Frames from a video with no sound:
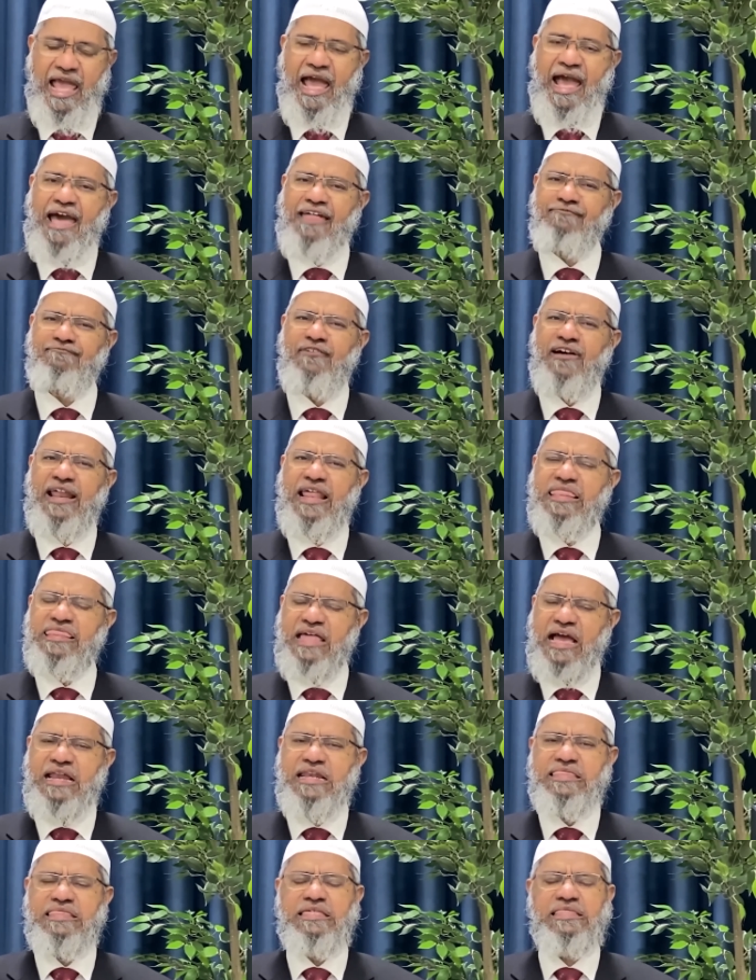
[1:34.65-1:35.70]
As far as
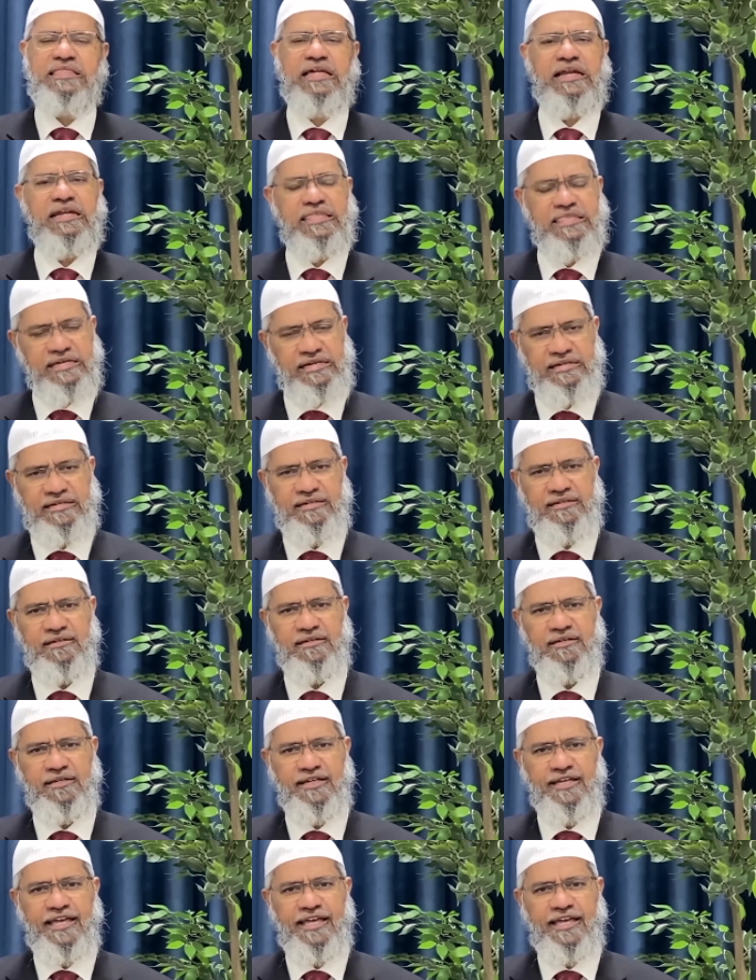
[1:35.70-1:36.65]
science is concerned,